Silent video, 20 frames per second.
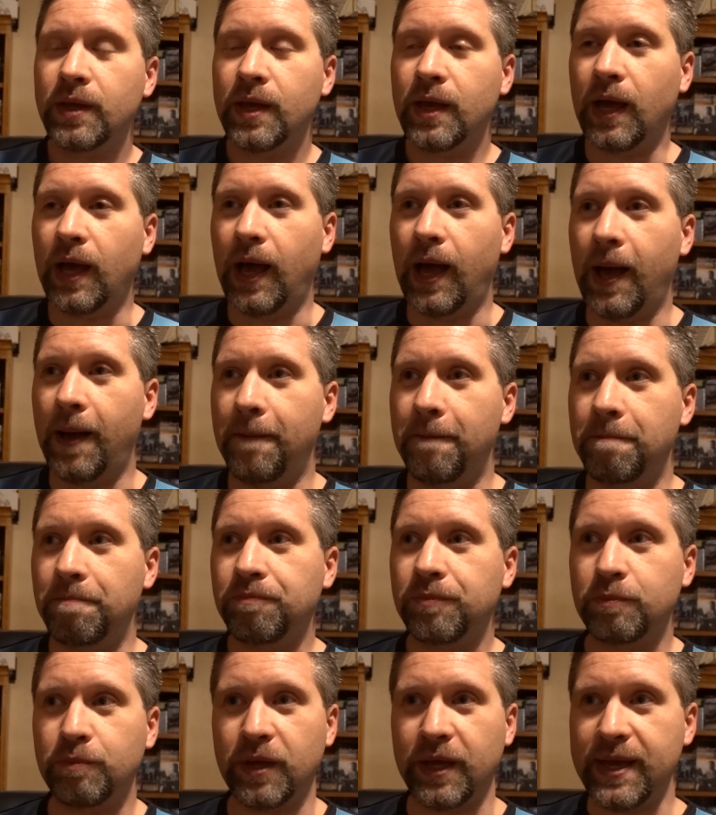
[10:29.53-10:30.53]

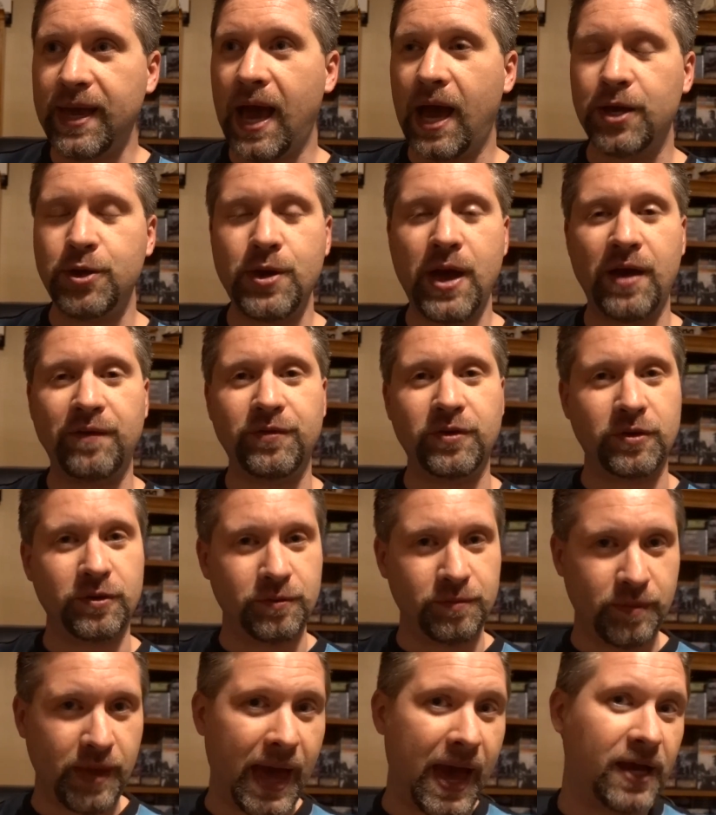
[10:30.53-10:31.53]
But yeah, you have
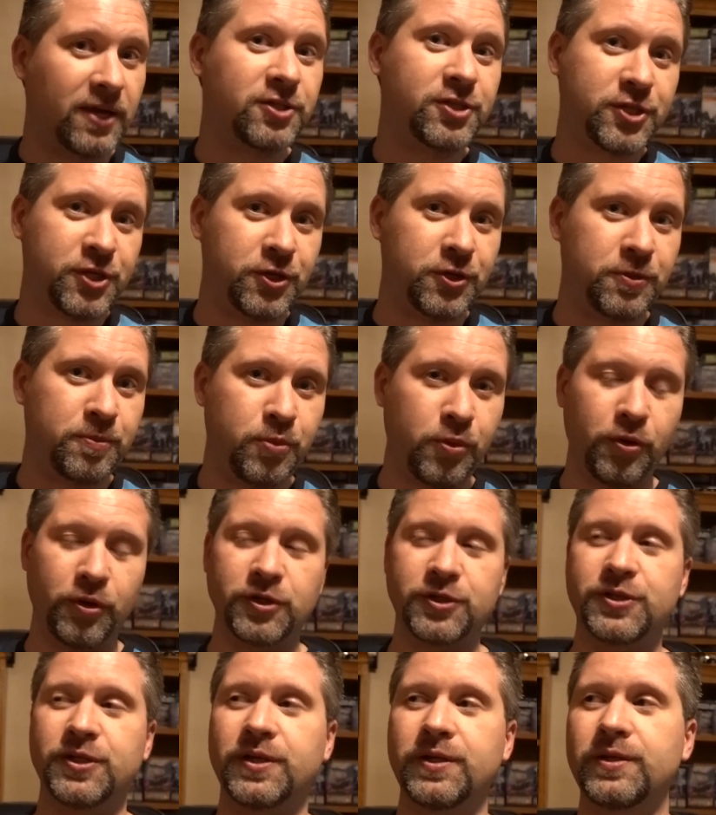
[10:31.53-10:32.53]
your Act 2
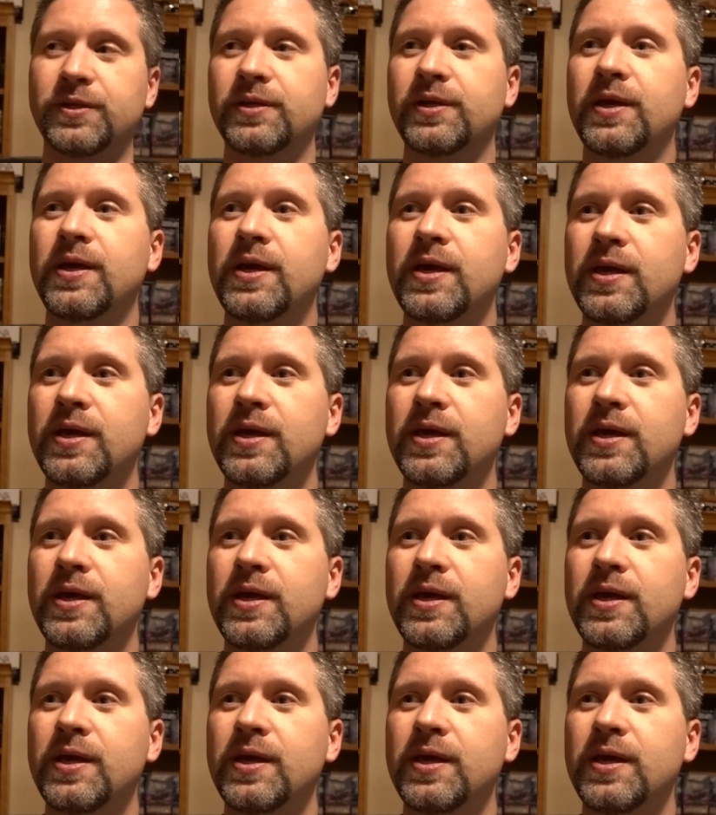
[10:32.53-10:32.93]
portion,